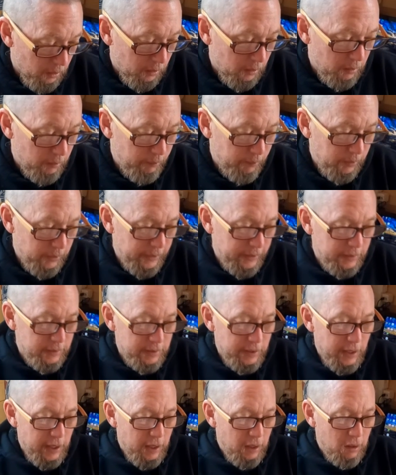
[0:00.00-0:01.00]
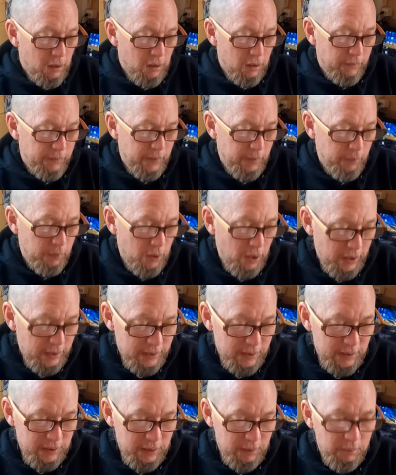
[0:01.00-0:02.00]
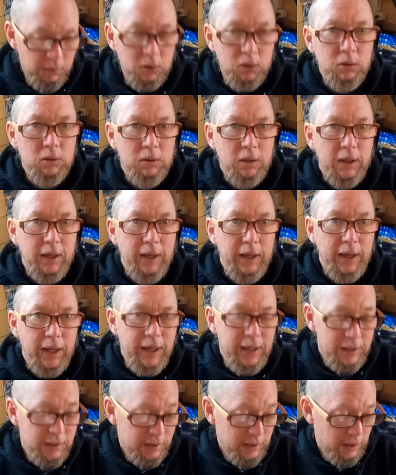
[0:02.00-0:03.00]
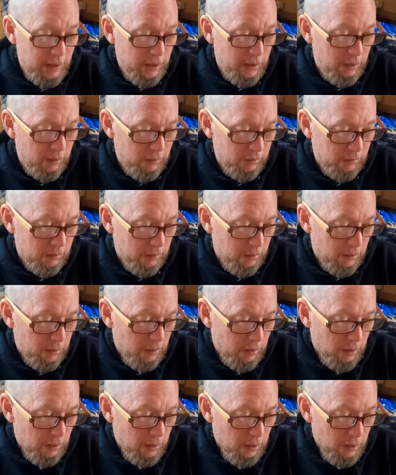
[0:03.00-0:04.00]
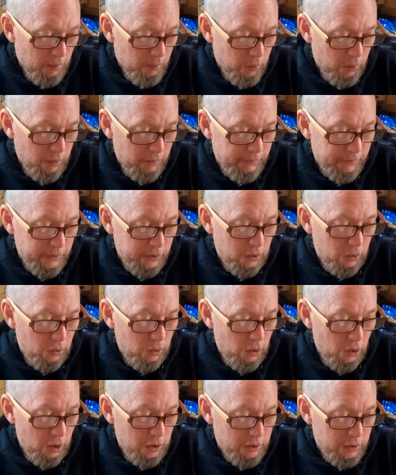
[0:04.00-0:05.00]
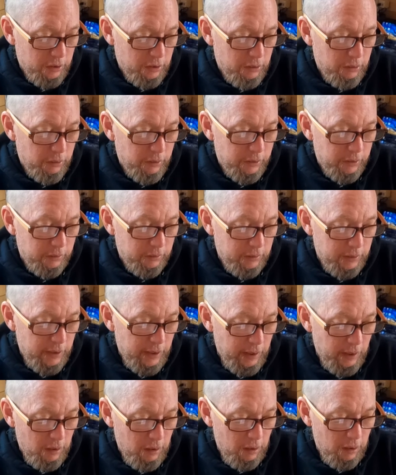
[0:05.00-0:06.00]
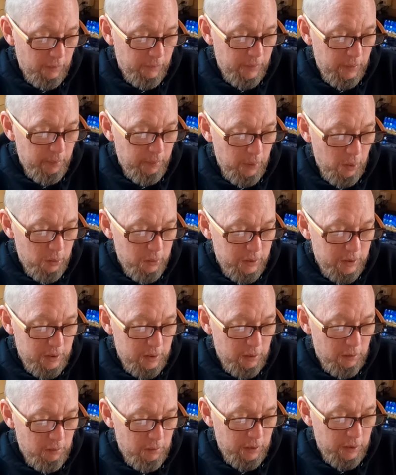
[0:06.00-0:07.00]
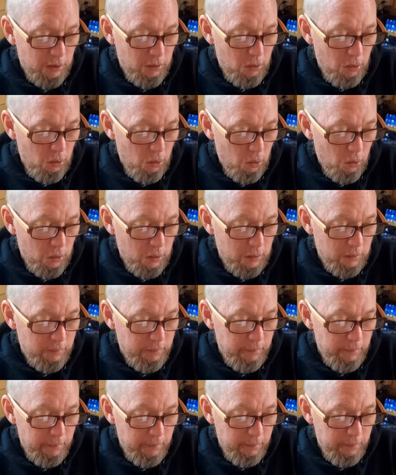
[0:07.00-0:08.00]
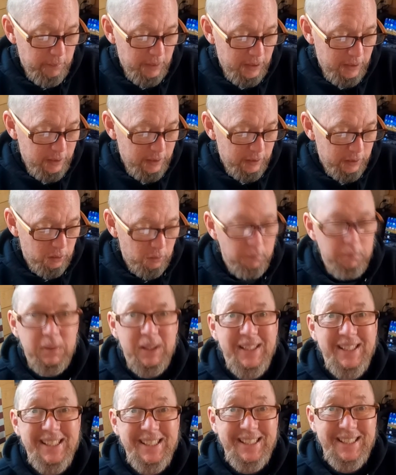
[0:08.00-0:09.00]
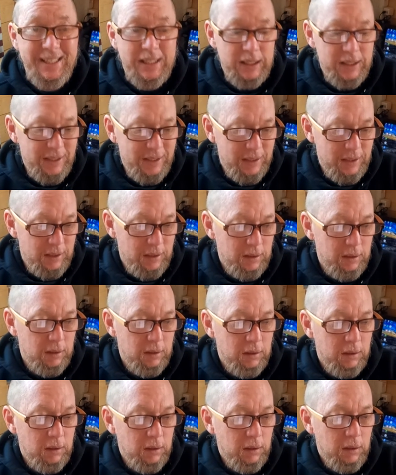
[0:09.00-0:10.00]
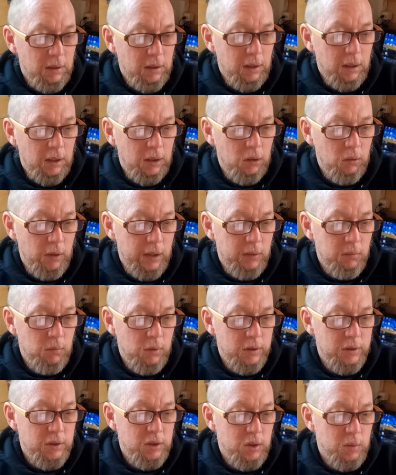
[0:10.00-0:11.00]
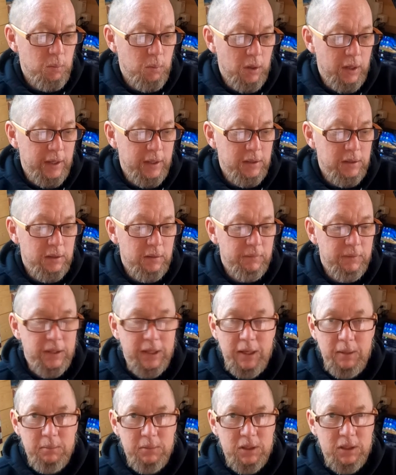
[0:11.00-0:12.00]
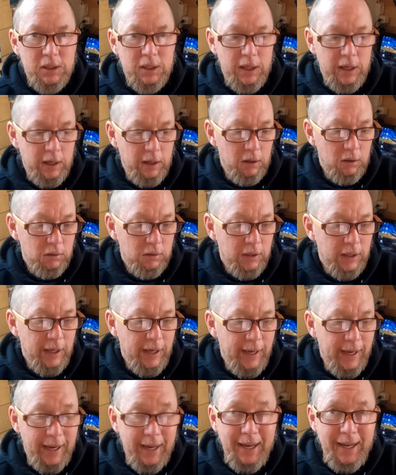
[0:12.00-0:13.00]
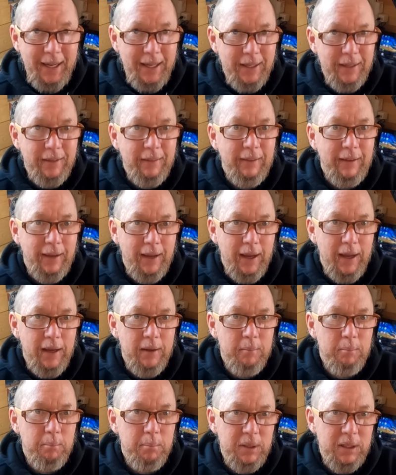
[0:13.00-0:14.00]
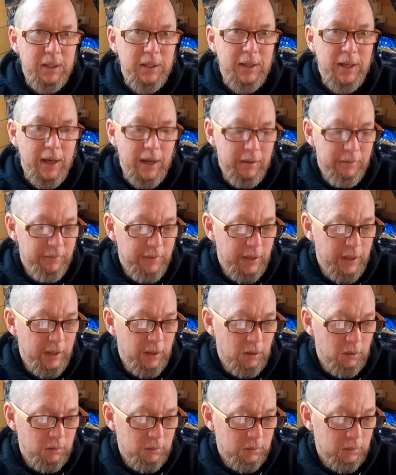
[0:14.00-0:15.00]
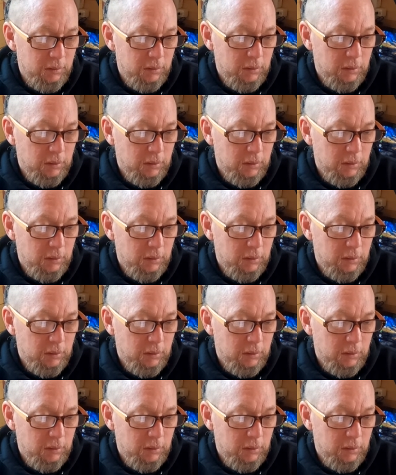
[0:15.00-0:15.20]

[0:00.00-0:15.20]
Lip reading: complete tear of the proximal ACL, peripheral longitudinal tear of the posterior horn medial meniscus, grade 1 sprains of the MCL and the MPFL,